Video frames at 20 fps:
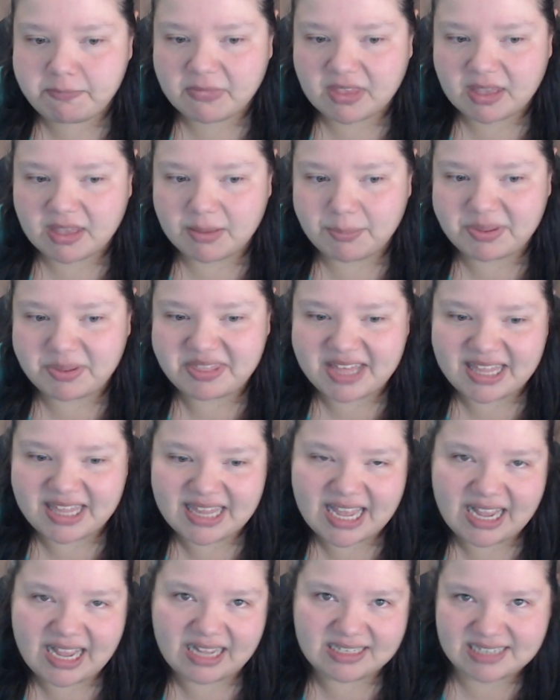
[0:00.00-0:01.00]
But then
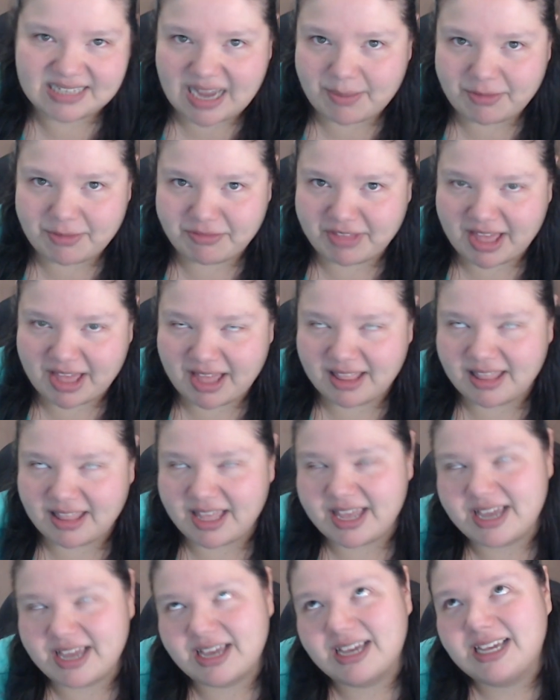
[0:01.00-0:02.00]
like on top of that,
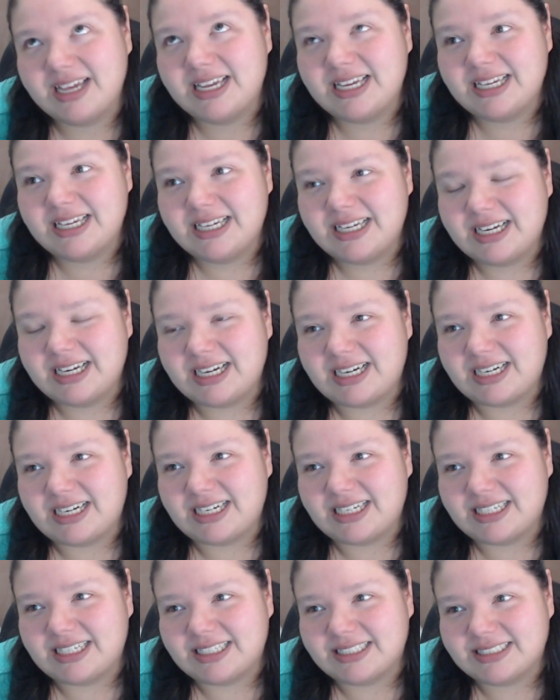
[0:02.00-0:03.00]
like
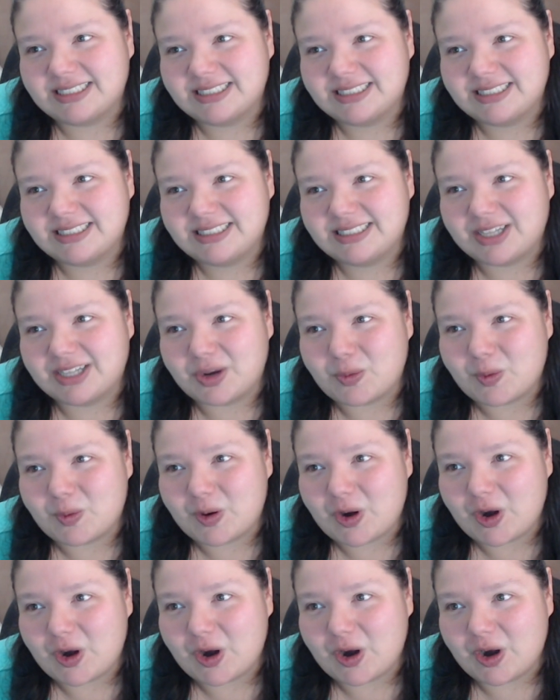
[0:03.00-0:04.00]
there
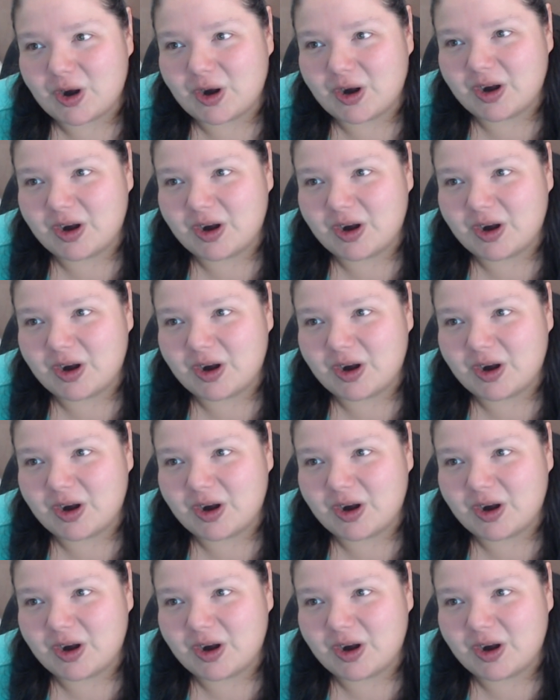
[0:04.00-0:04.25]
were